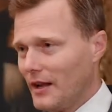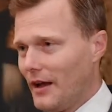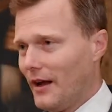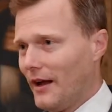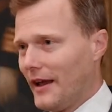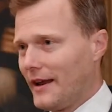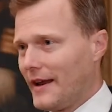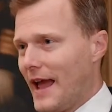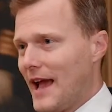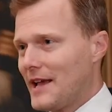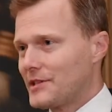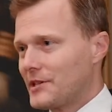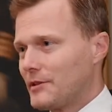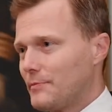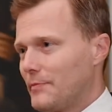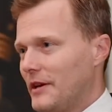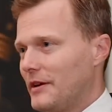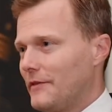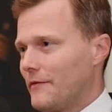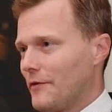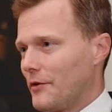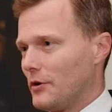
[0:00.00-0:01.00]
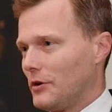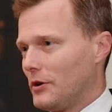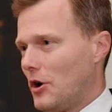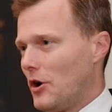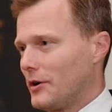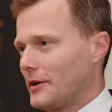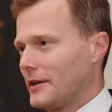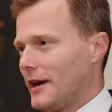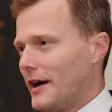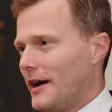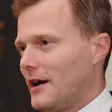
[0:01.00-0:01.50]
and hasn't been for a
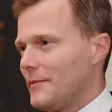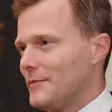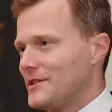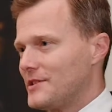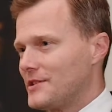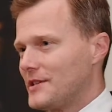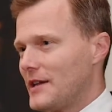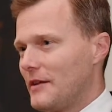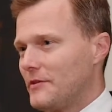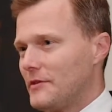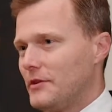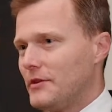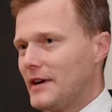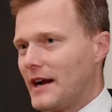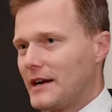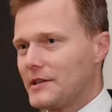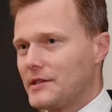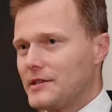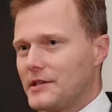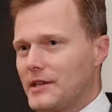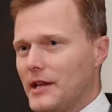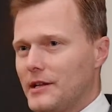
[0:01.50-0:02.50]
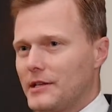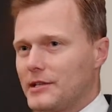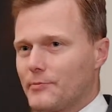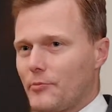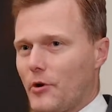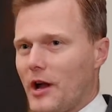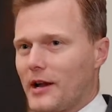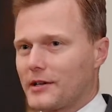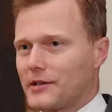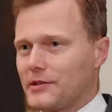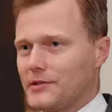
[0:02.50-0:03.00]
long time. Instead, the United States
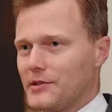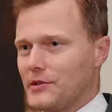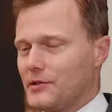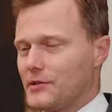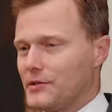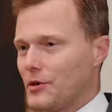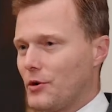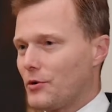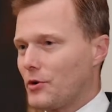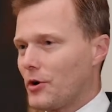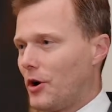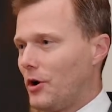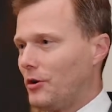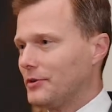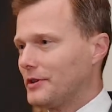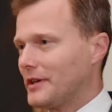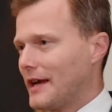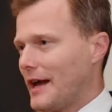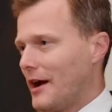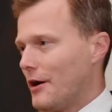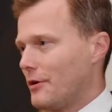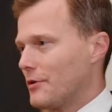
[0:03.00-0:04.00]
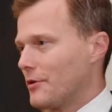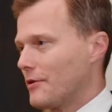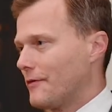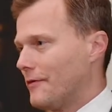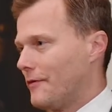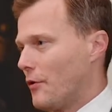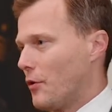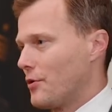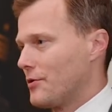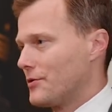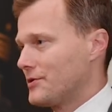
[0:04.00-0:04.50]
practices so-called
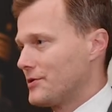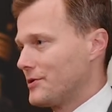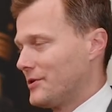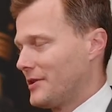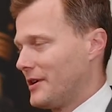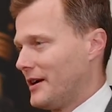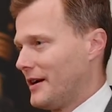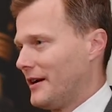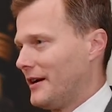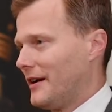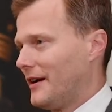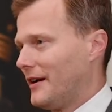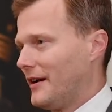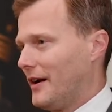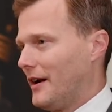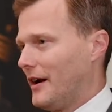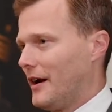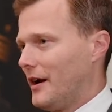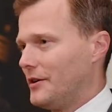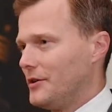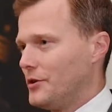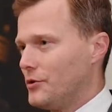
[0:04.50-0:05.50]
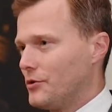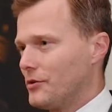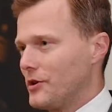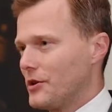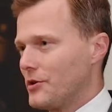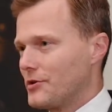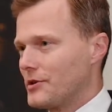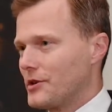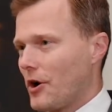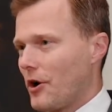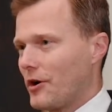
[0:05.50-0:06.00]
counterforce
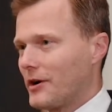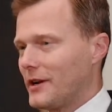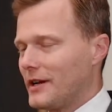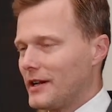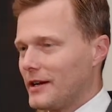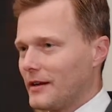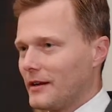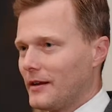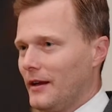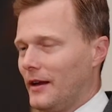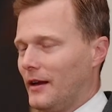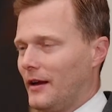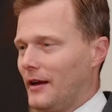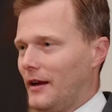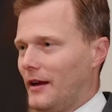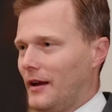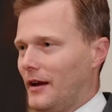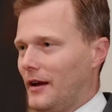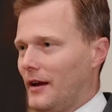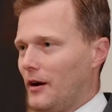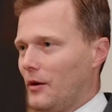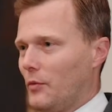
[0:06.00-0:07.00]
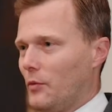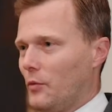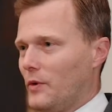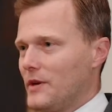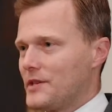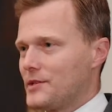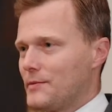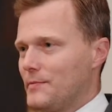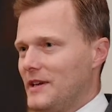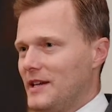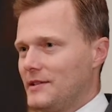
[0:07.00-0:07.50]
nuclear targeting,
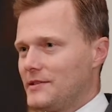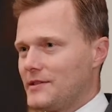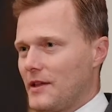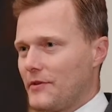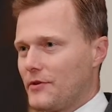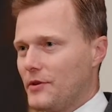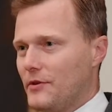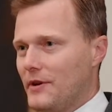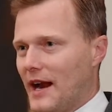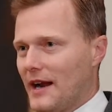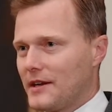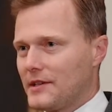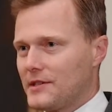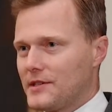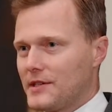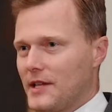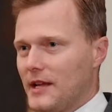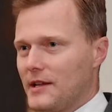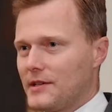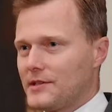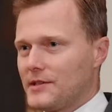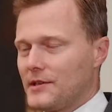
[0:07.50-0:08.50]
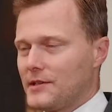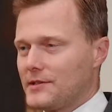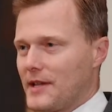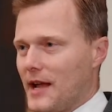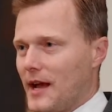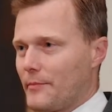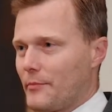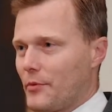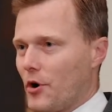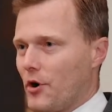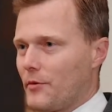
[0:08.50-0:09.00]
which means that the United States does
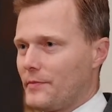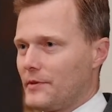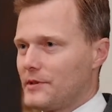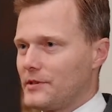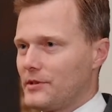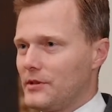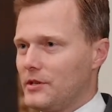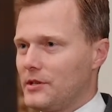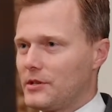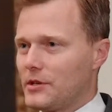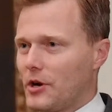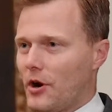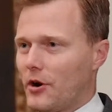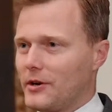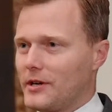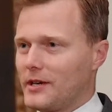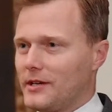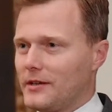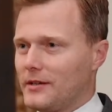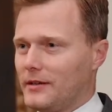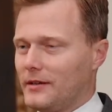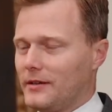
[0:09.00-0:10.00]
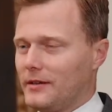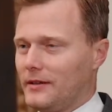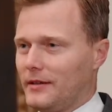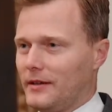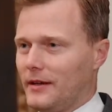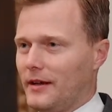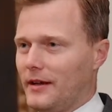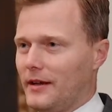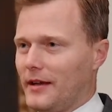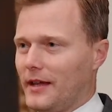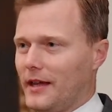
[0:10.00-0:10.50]
not purposely target
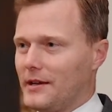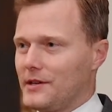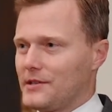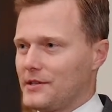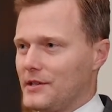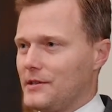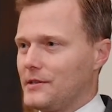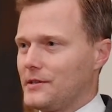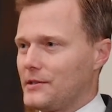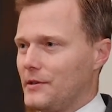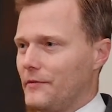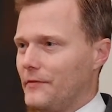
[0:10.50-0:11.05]
innocent